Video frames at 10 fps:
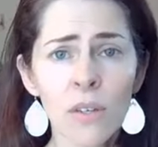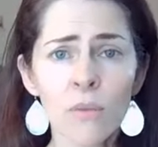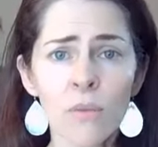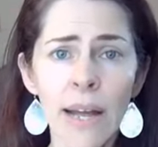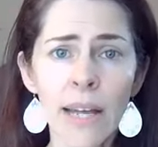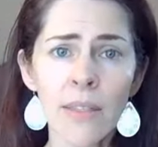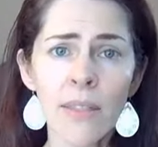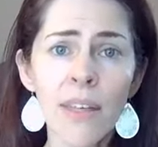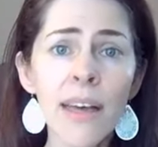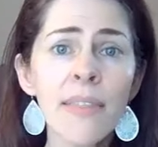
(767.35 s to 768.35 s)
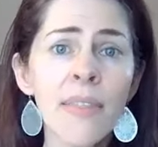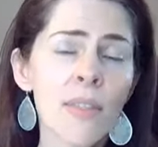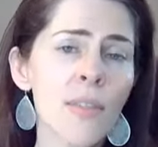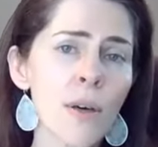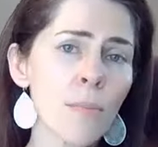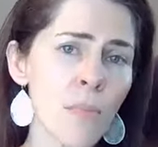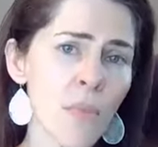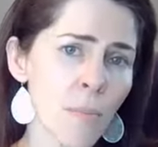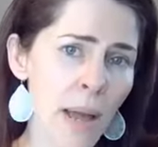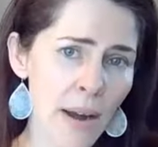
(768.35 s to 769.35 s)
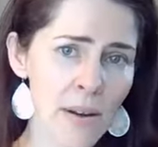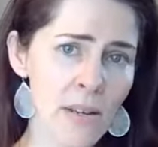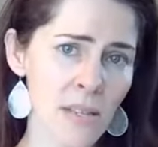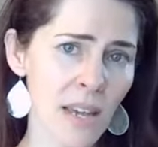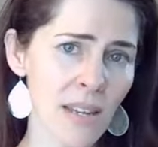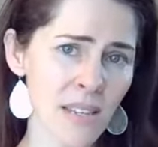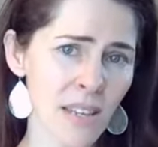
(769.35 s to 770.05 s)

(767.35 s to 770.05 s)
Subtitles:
right? Then the parasites,